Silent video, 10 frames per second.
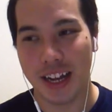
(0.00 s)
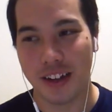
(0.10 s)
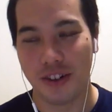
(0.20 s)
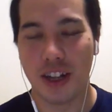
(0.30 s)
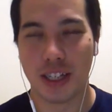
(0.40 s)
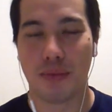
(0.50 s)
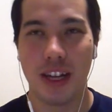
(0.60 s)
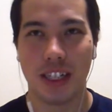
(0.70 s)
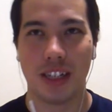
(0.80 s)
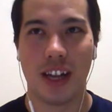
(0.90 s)
And not a
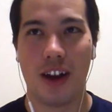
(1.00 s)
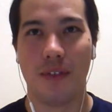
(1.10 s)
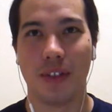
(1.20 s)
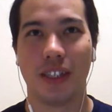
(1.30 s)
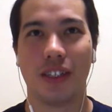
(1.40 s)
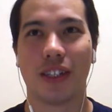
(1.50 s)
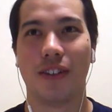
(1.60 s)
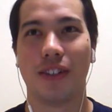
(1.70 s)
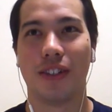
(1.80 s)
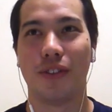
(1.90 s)
surprise attack, obviously, just
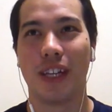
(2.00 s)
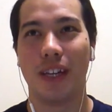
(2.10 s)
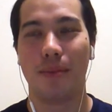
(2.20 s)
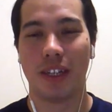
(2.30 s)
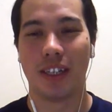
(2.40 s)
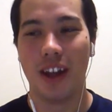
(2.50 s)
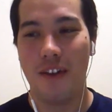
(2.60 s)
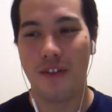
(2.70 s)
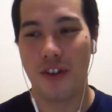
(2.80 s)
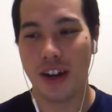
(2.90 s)
going to keep it
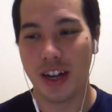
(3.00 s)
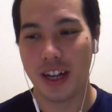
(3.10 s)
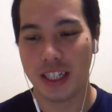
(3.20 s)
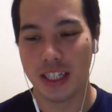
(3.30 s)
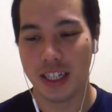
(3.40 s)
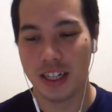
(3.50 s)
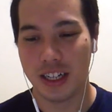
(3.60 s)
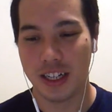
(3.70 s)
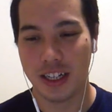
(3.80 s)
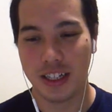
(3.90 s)
very nice and
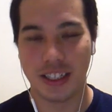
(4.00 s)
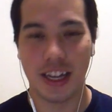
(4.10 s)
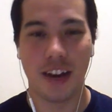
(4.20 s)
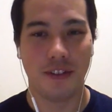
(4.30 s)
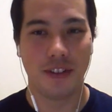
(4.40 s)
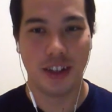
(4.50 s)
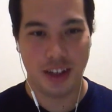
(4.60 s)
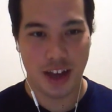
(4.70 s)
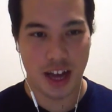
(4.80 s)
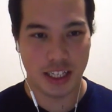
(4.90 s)
safe
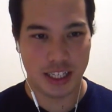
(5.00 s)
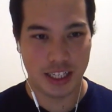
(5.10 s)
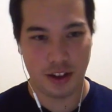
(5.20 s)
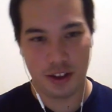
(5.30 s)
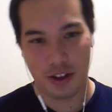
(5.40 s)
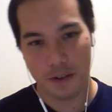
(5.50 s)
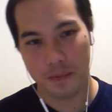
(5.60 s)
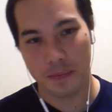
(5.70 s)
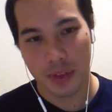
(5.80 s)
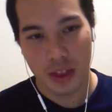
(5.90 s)
as it's stealth.
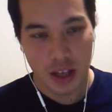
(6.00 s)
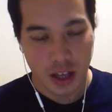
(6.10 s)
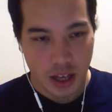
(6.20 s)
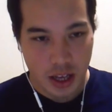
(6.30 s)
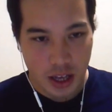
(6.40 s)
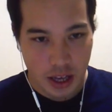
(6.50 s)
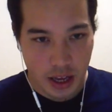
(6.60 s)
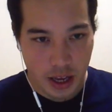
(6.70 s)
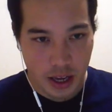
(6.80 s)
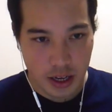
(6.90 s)

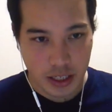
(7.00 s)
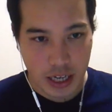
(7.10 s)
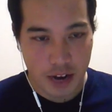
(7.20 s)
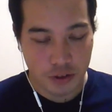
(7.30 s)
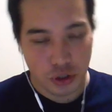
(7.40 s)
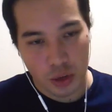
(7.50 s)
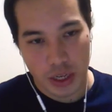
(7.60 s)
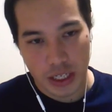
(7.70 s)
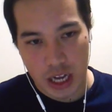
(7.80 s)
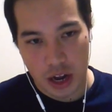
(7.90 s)
And I have Shredder
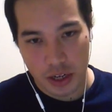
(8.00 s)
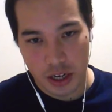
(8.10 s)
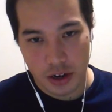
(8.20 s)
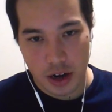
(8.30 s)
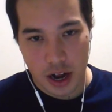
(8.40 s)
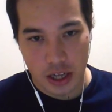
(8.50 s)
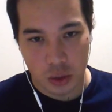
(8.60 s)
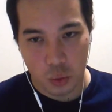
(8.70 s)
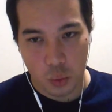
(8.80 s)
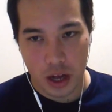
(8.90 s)
written down here as
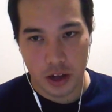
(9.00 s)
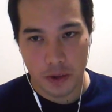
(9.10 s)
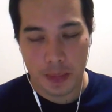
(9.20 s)
well.